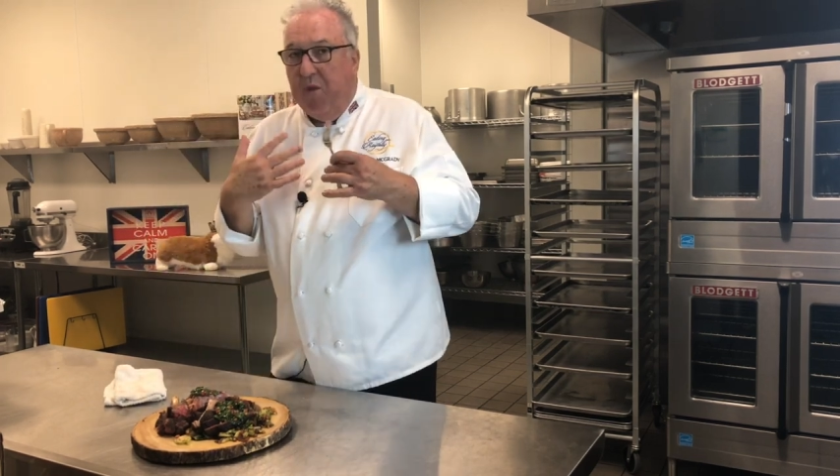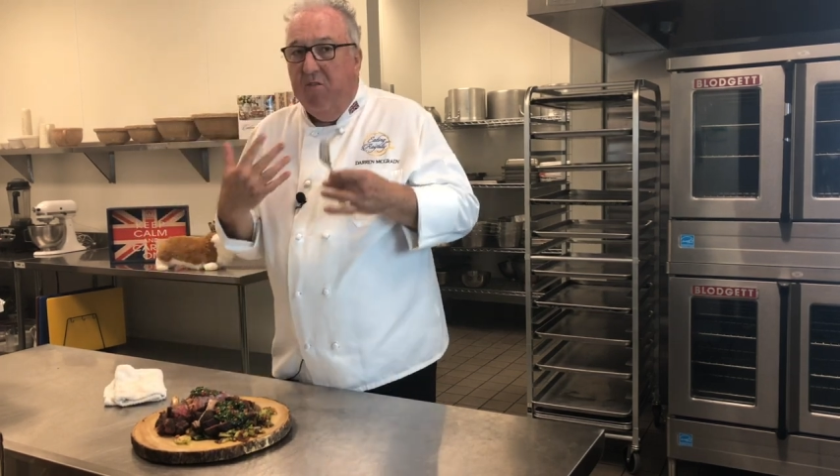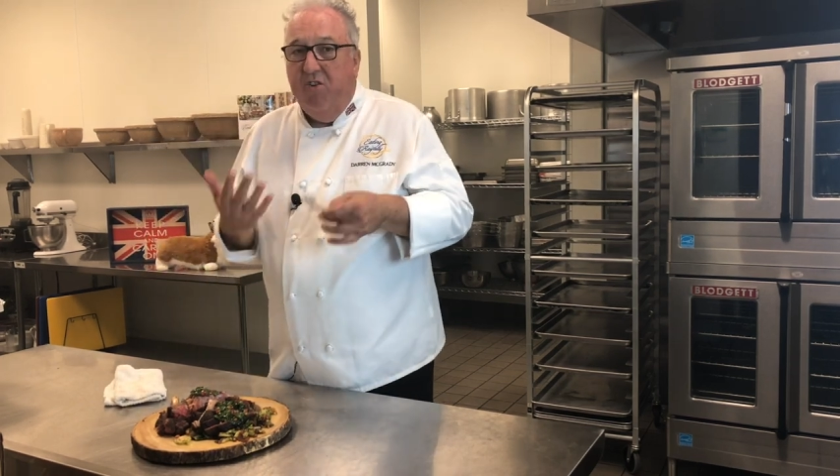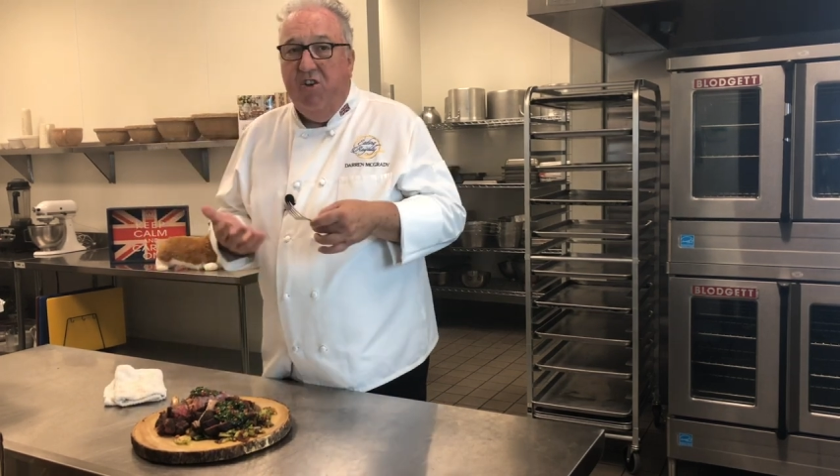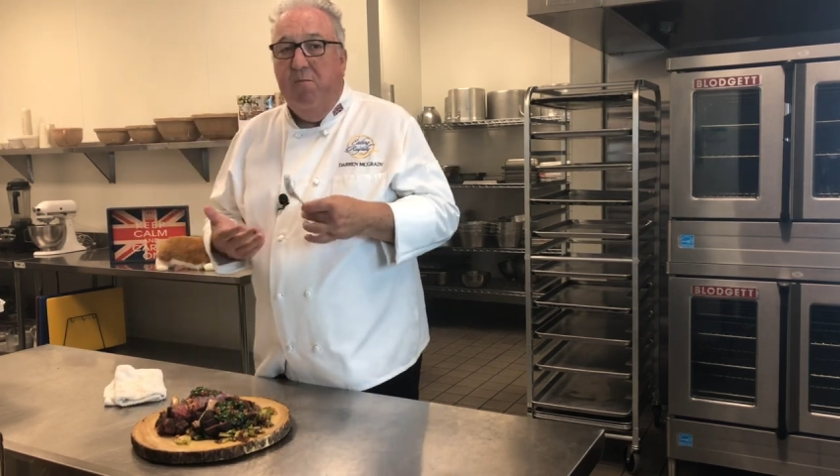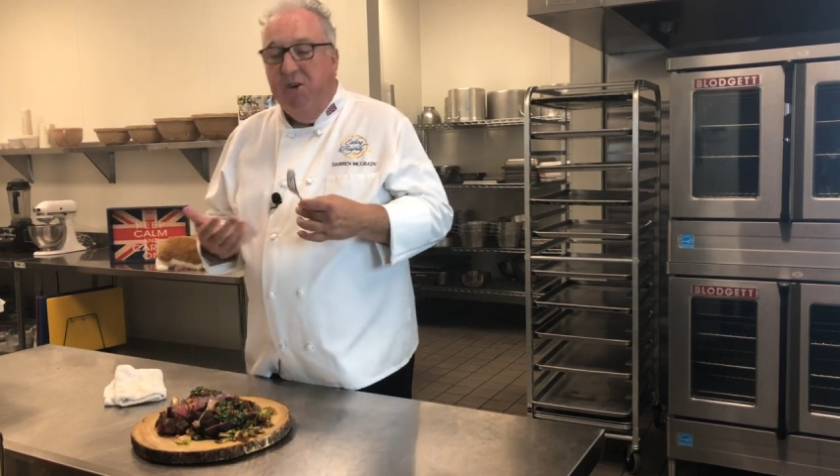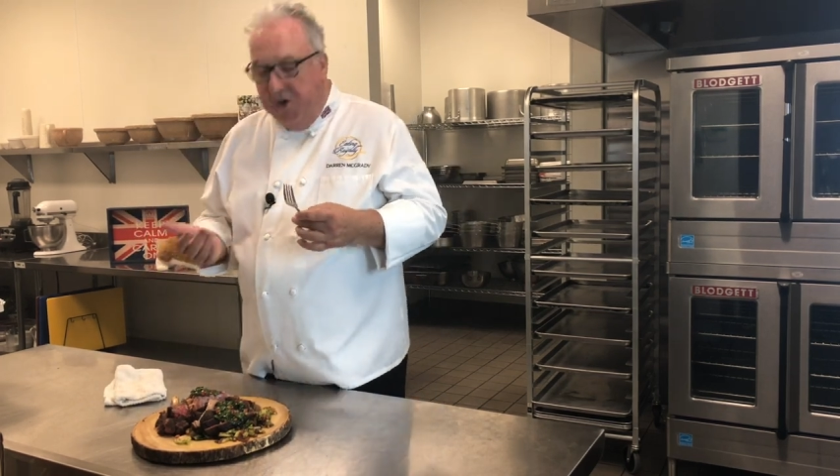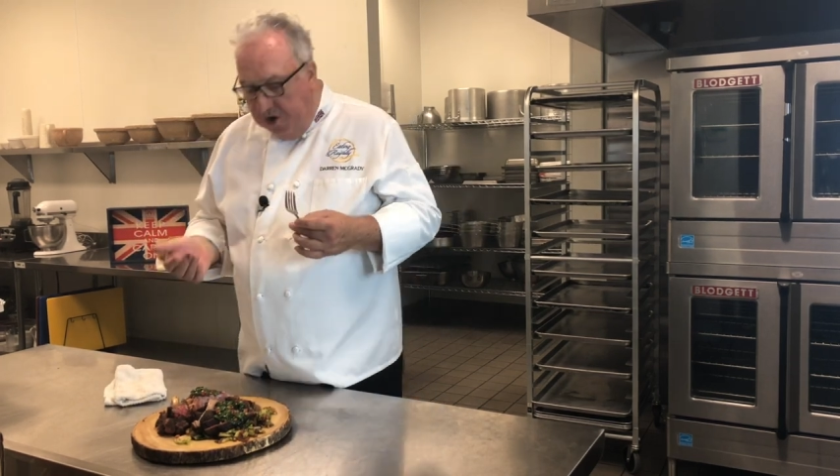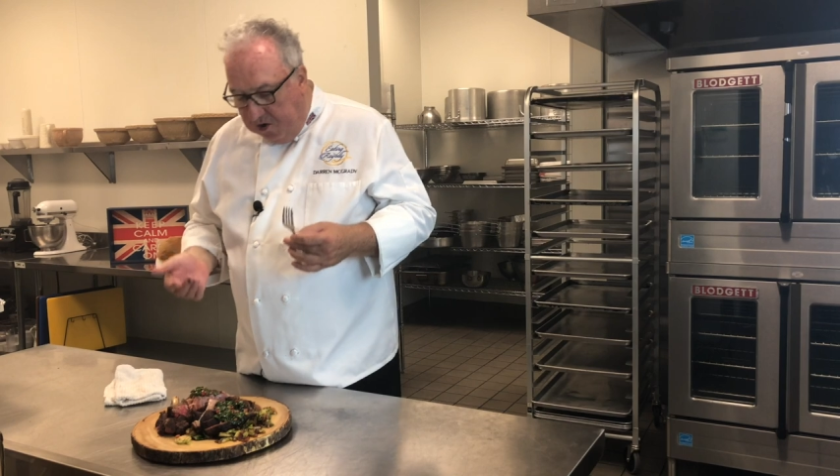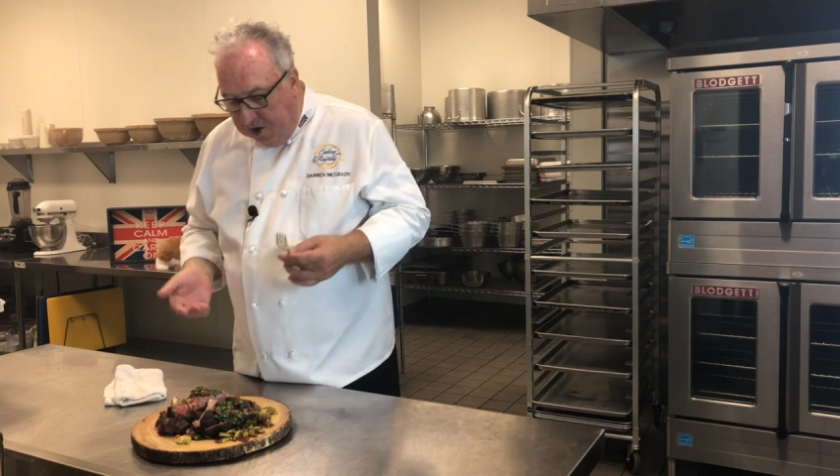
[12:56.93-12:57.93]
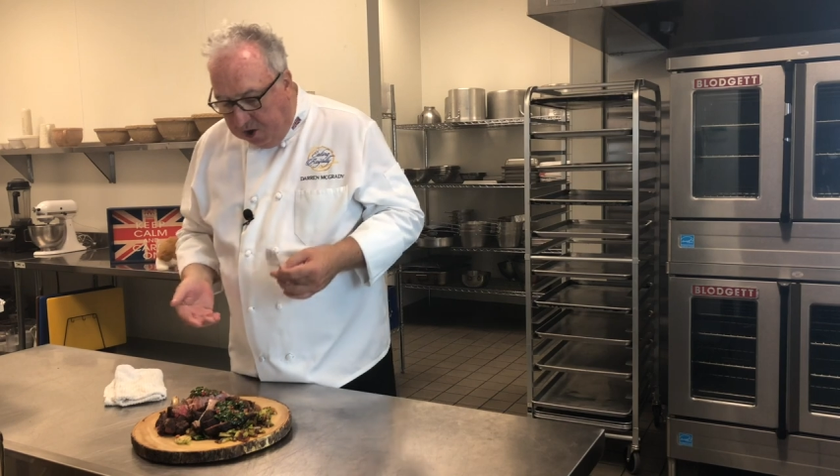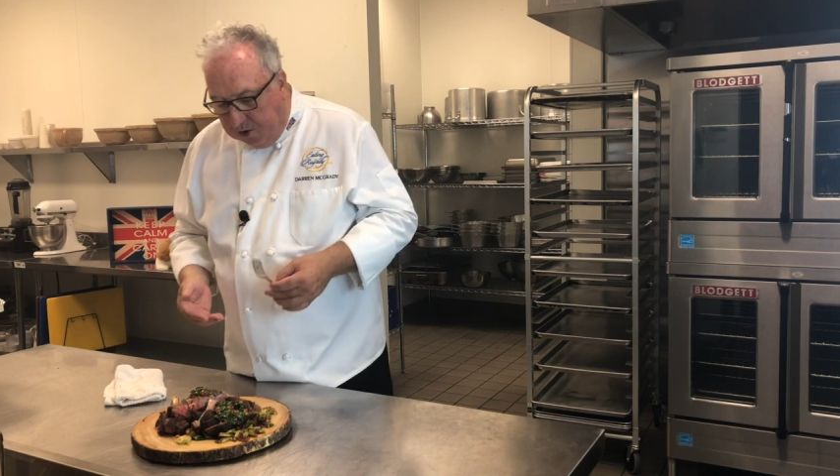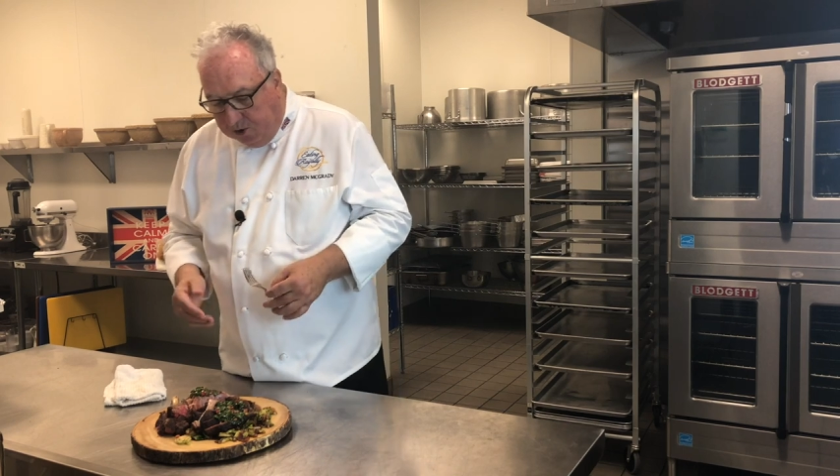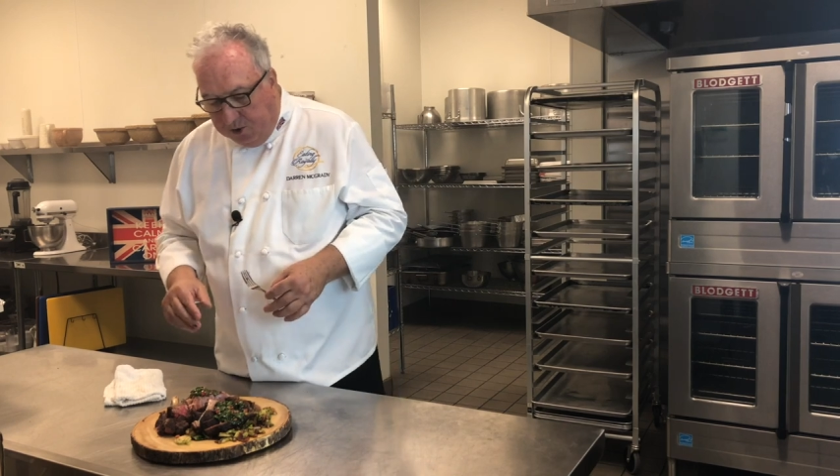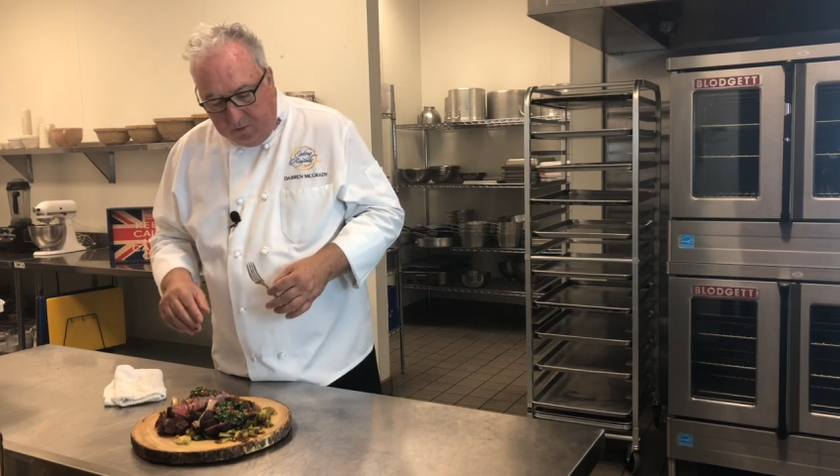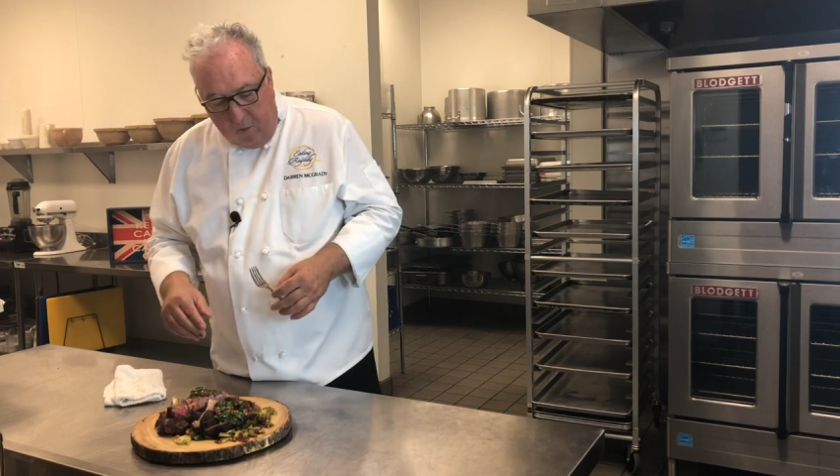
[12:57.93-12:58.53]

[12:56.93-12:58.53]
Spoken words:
the chimichurri sauce,